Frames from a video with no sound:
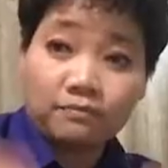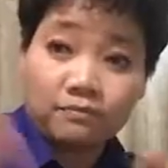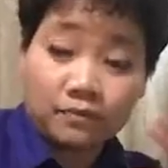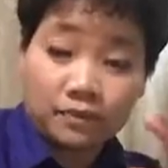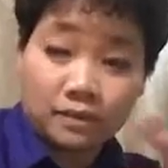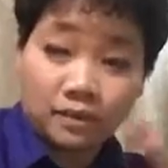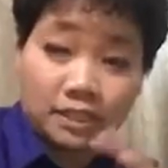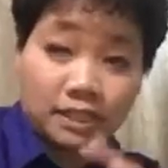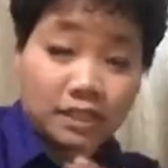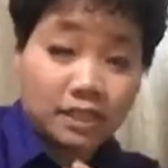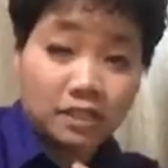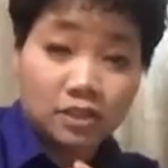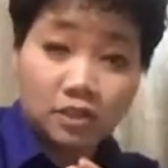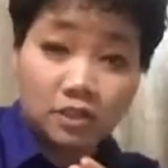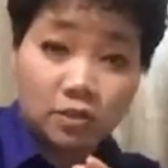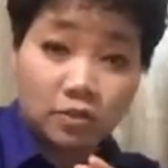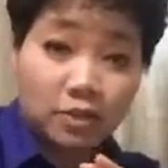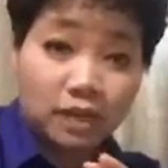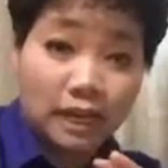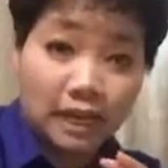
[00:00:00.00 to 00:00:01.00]
She's in
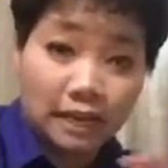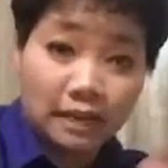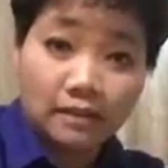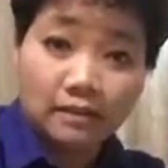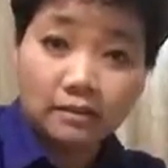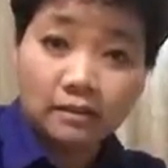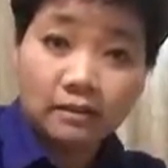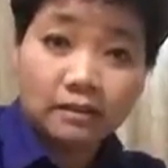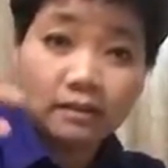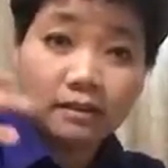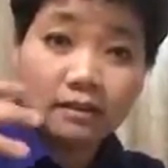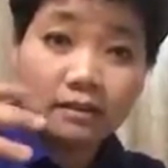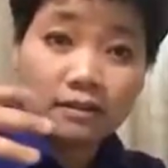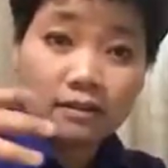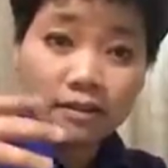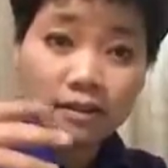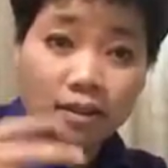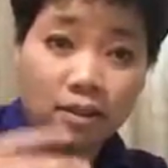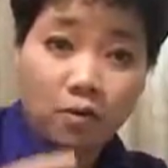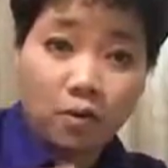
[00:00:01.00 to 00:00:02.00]
the UK.
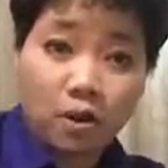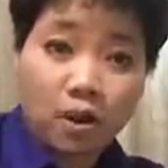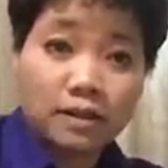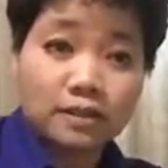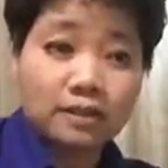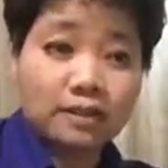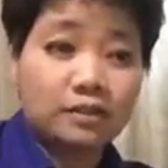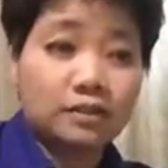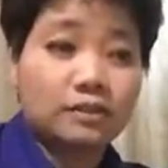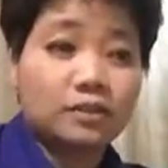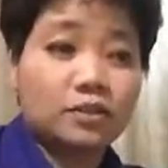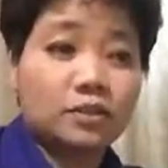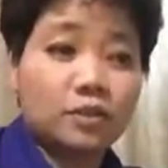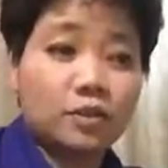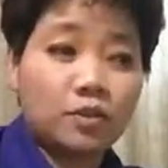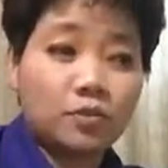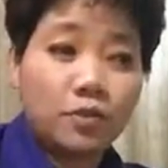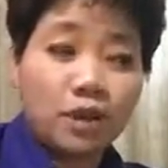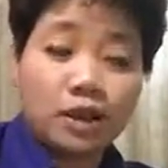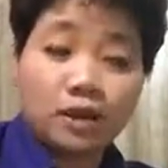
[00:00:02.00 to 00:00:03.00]
She wants to
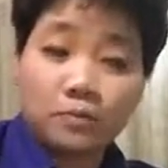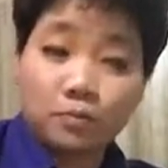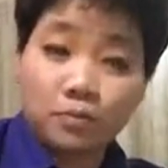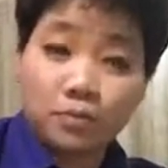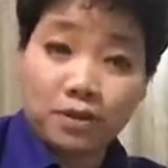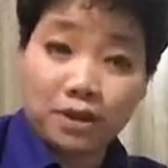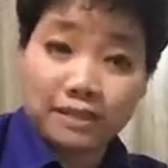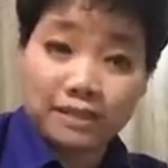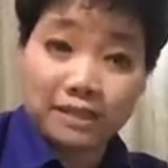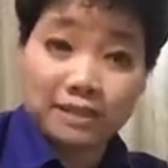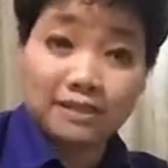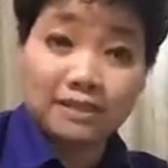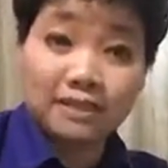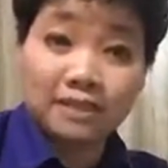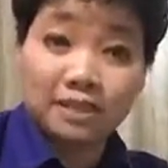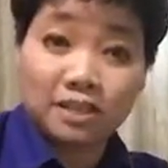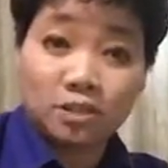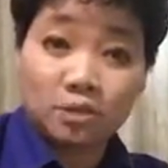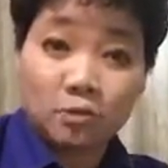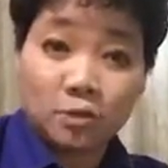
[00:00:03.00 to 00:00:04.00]
create a presence in
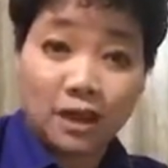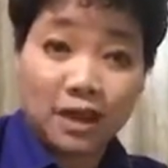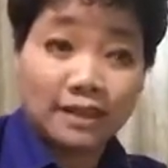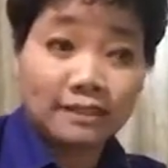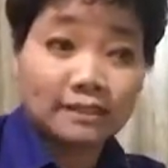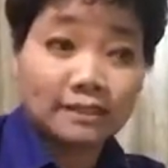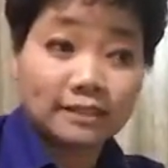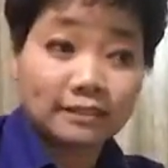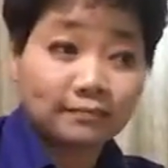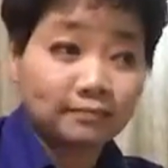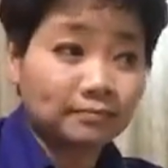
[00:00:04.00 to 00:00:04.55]
the US.